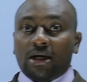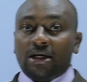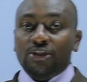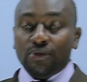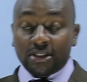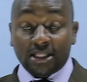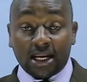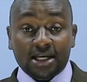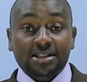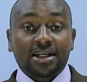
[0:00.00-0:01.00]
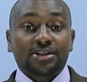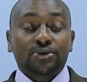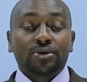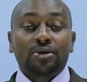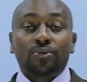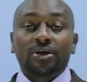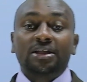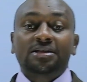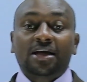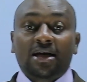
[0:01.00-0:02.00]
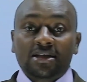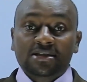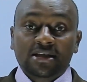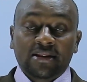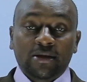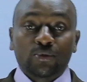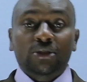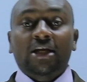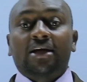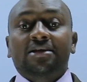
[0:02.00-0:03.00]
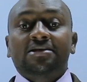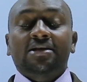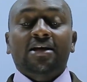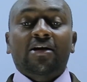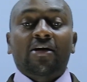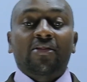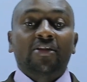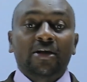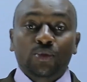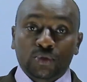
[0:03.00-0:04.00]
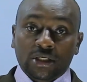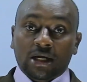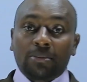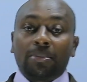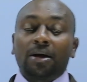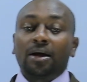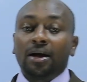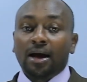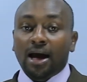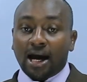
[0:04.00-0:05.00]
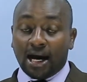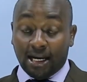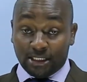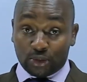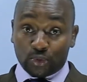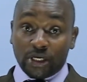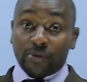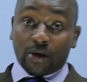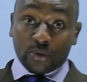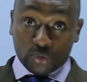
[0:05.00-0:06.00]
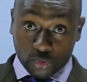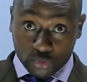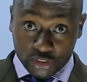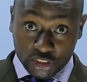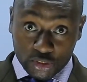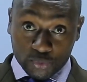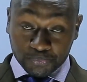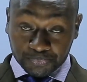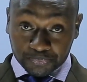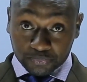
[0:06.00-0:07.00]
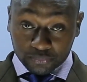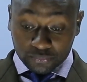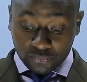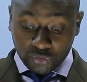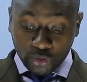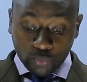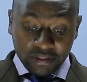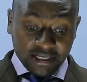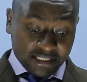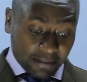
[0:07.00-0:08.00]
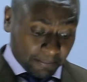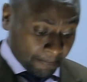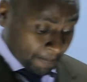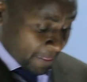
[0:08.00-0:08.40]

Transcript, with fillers: Uh, during the last lesson, we discussed the root hairs, the root cap, and today we are going to continue with the same.